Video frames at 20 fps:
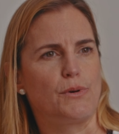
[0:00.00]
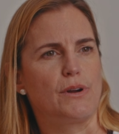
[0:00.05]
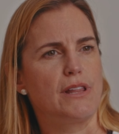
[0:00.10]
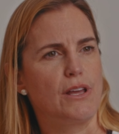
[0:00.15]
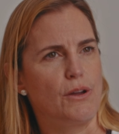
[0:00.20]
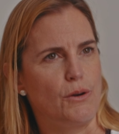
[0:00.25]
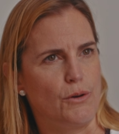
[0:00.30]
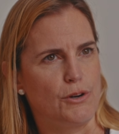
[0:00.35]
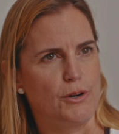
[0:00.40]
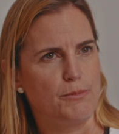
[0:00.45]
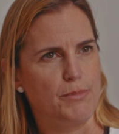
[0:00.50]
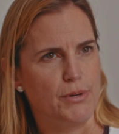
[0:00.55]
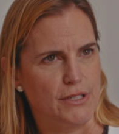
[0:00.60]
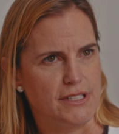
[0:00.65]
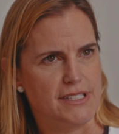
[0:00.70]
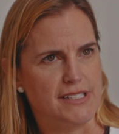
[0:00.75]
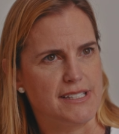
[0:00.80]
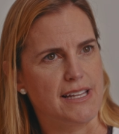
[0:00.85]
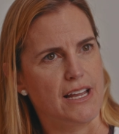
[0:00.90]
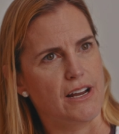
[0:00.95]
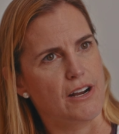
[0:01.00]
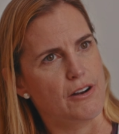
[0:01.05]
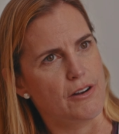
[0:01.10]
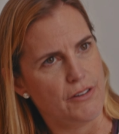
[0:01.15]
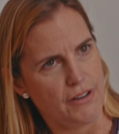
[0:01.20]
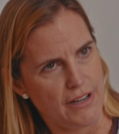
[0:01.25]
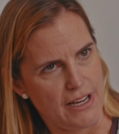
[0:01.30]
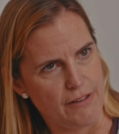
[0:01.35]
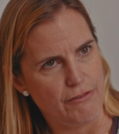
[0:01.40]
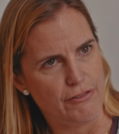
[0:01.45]
where the owner puts
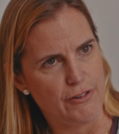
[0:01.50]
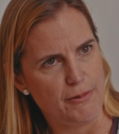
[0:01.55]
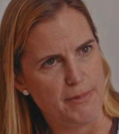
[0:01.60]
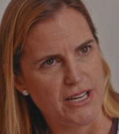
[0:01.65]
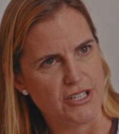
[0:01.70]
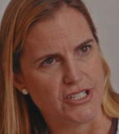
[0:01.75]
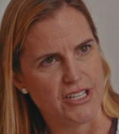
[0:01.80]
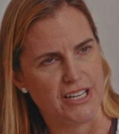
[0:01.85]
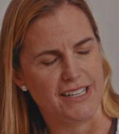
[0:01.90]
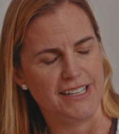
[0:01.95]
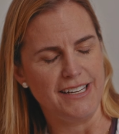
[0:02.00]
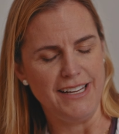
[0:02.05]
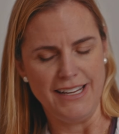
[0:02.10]
their information.